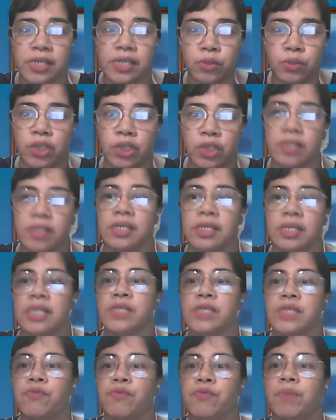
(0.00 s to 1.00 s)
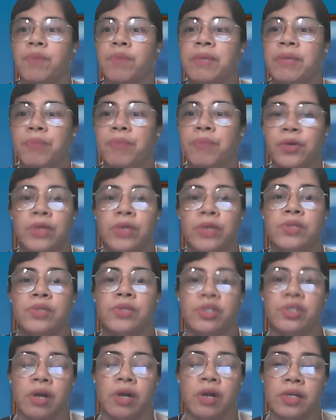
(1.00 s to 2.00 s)
to justice for people who
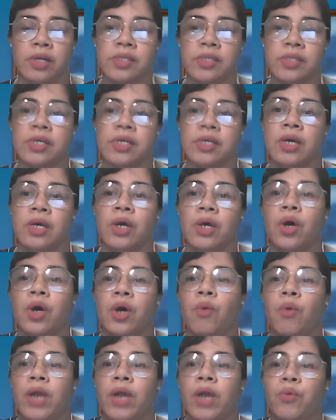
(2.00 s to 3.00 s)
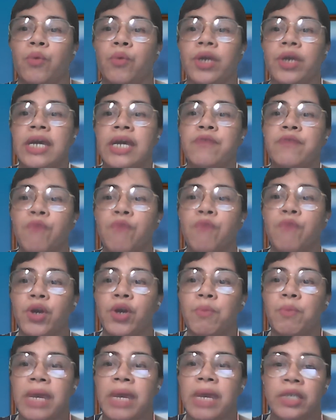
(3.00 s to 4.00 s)
use drugs while working for
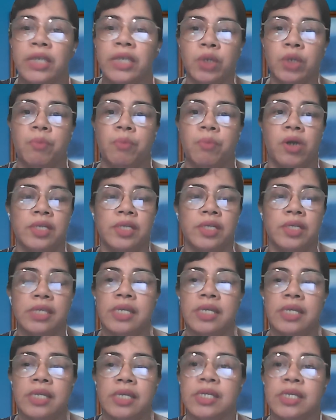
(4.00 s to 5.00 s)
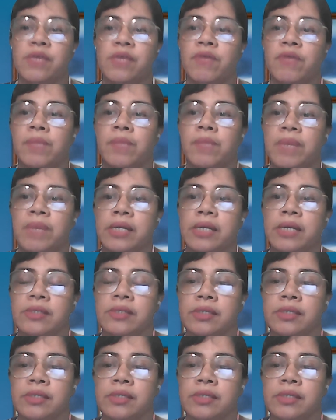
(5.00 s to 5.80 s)
humane drug policies in the Philippines.